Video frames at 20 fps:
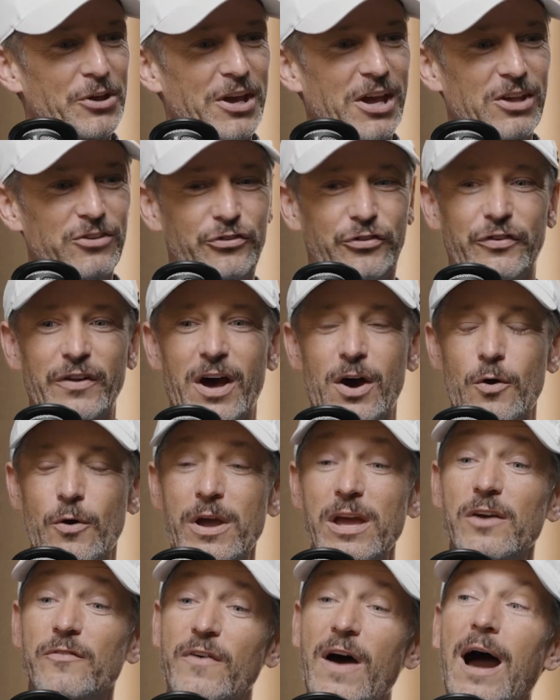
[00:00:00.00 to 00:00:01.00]
And so
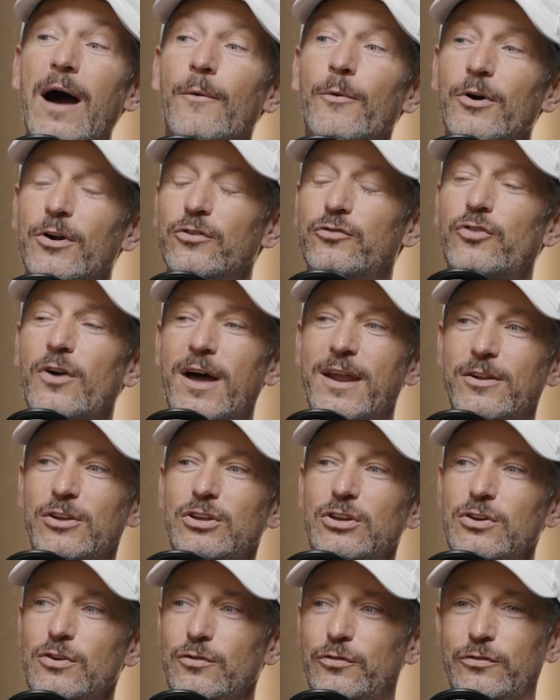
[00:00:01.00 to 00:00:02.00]
if I were to try to
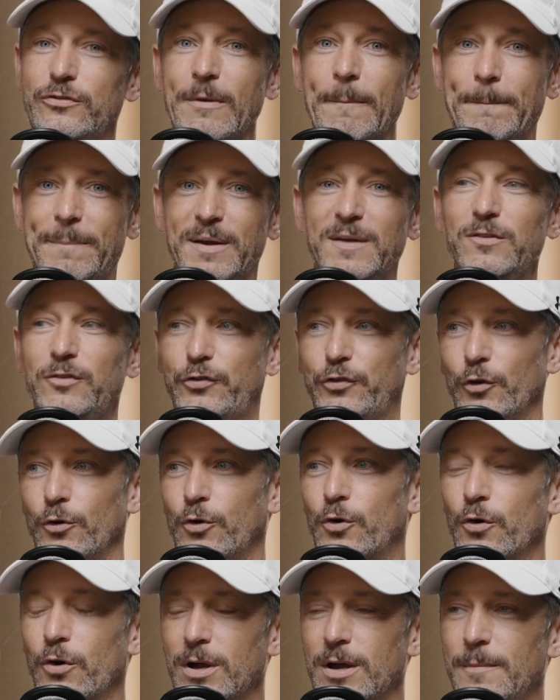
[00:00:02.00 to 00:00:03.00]
use the pencil
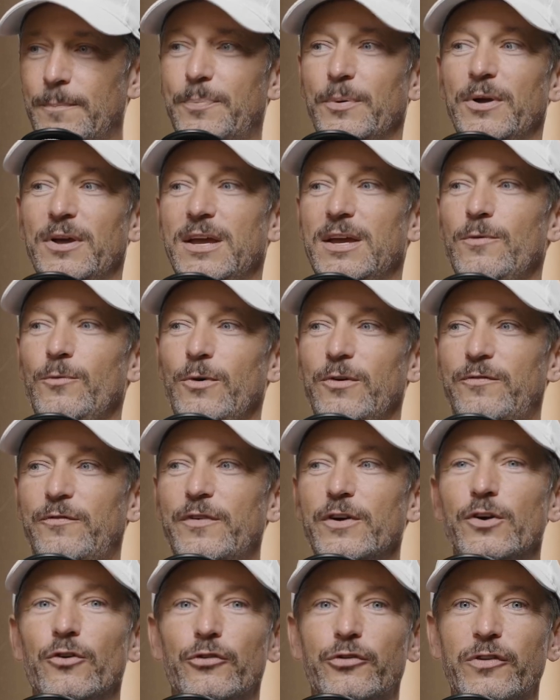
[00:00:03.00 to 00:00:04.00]
grip, it would
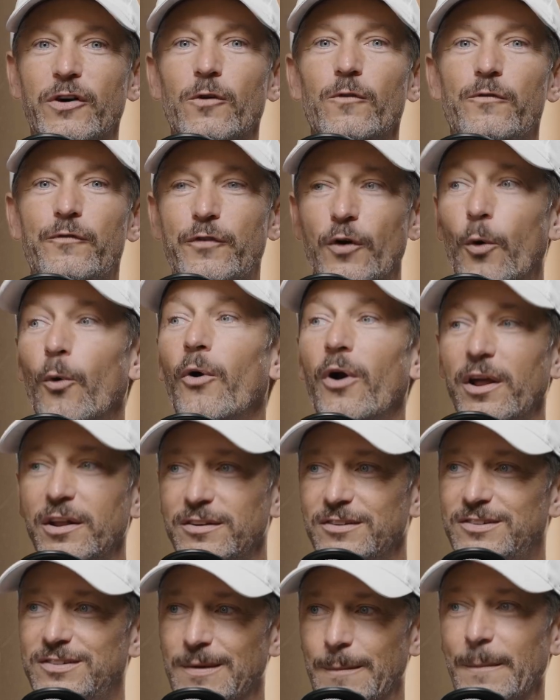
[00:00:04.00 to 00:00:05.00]
feel so
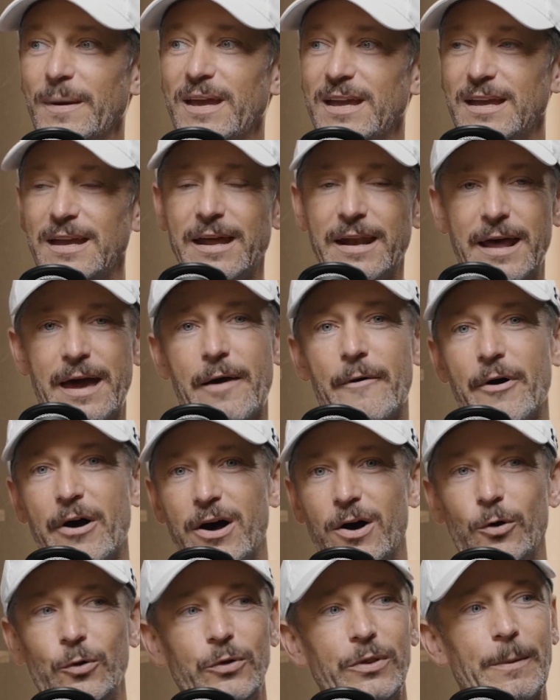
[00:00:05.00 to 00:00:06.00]
foreign to me in how I
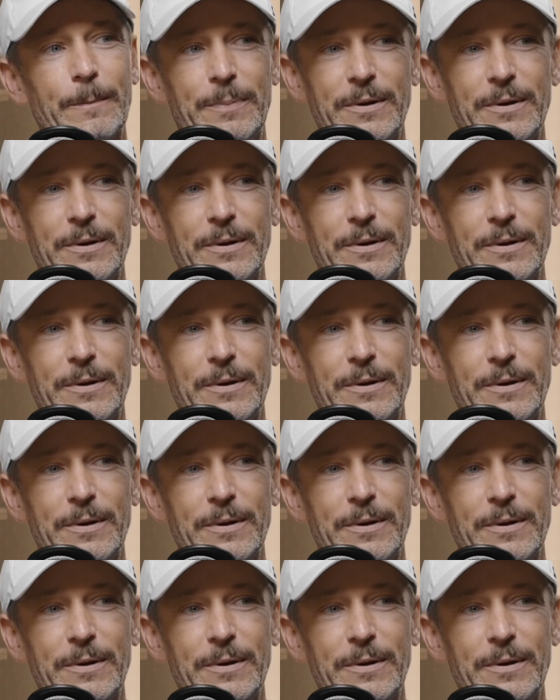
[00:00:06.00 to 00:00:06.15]
hold the